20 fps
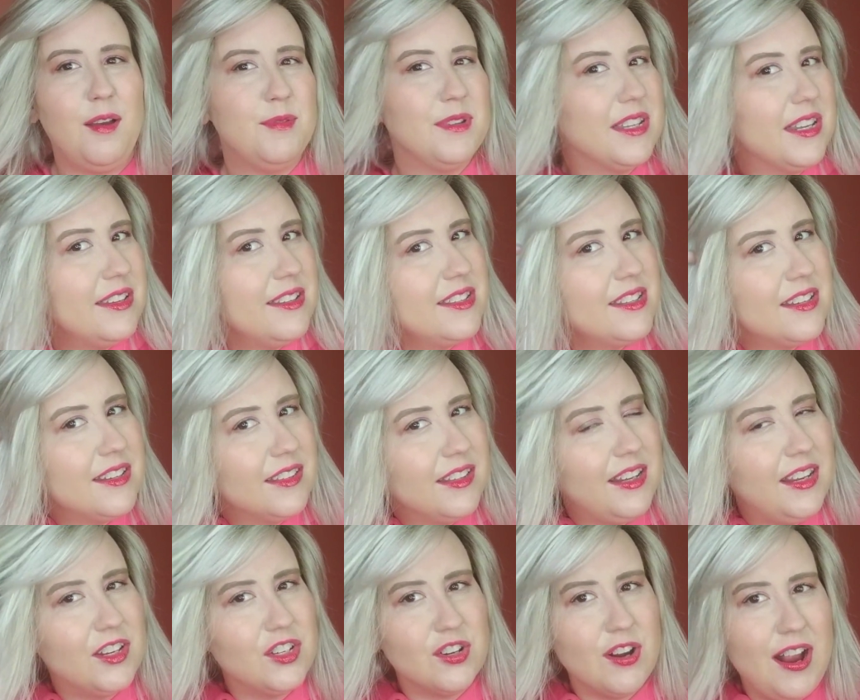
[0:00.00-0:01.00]
was instantly
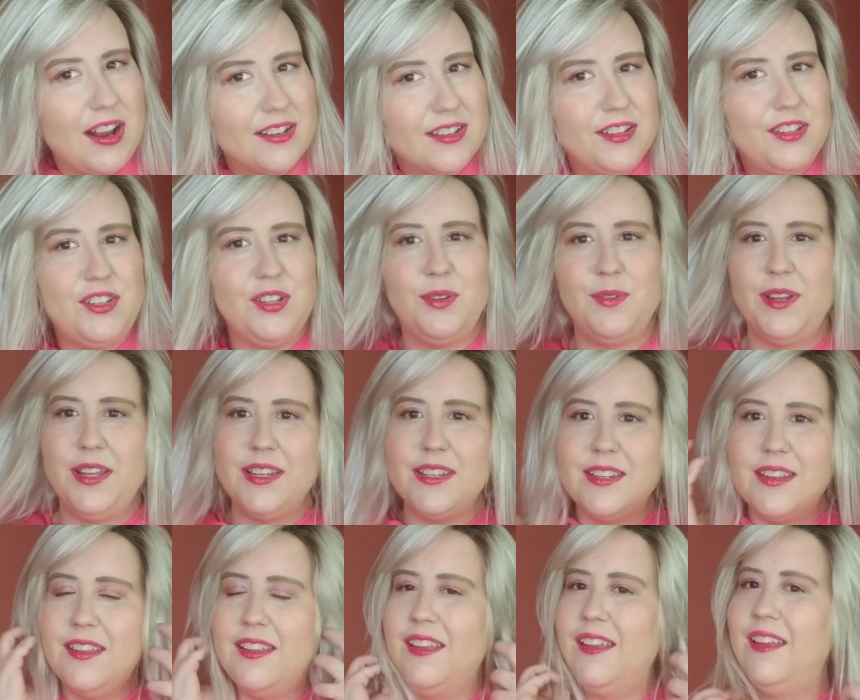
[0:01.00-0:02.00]
attracted to it.
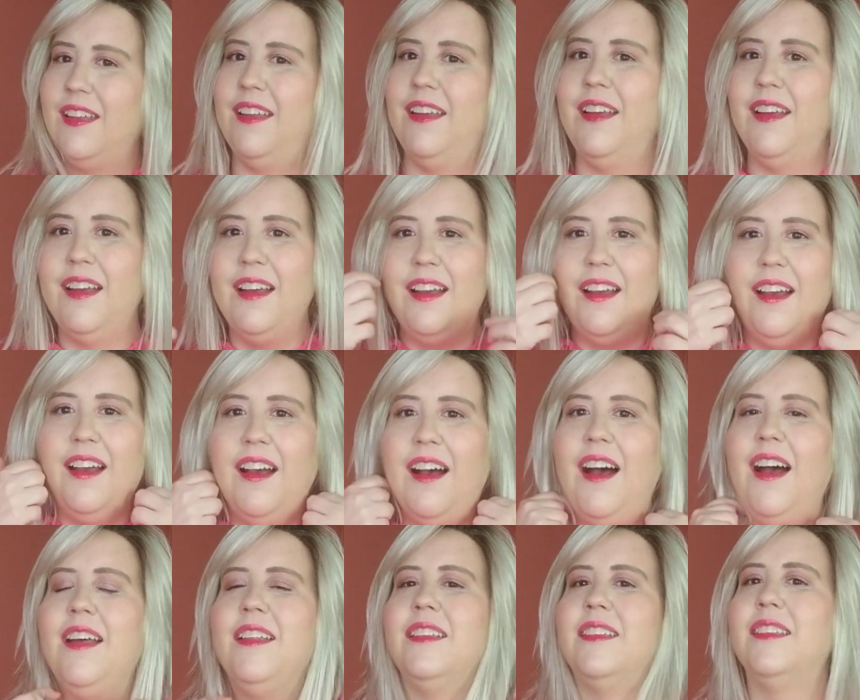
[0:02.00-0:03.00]

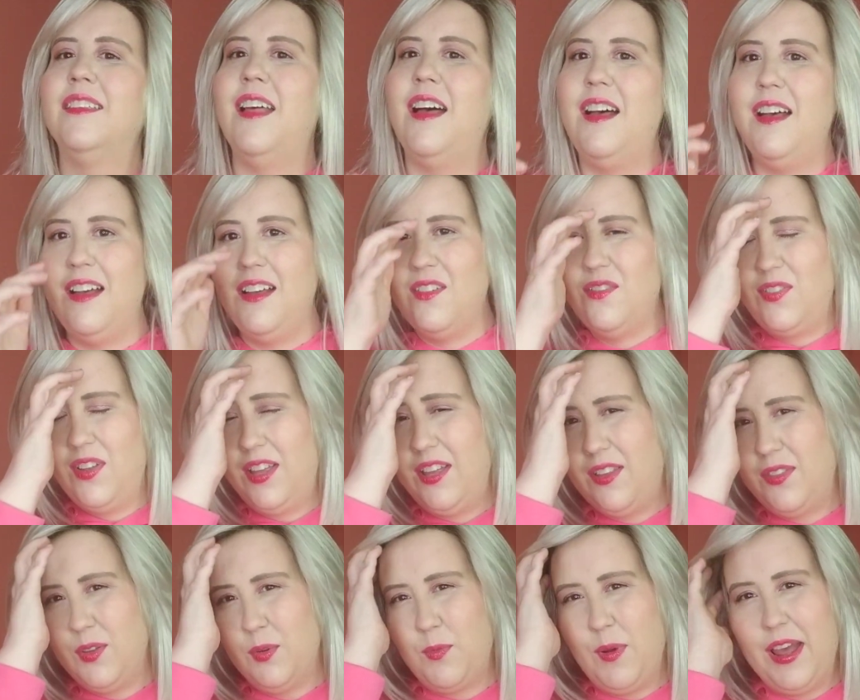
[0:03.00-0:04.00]
I love
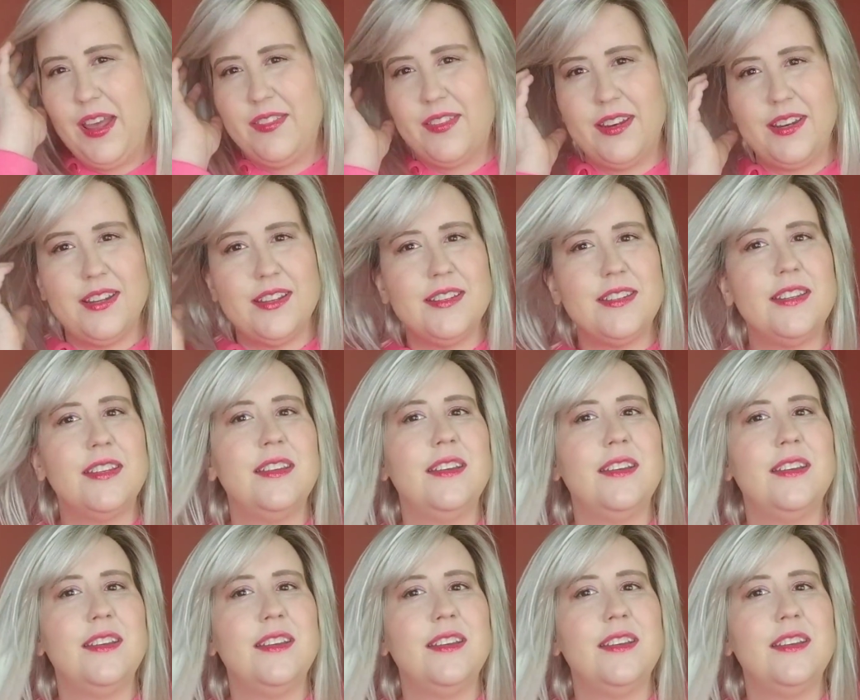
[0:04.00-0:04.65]
the way that it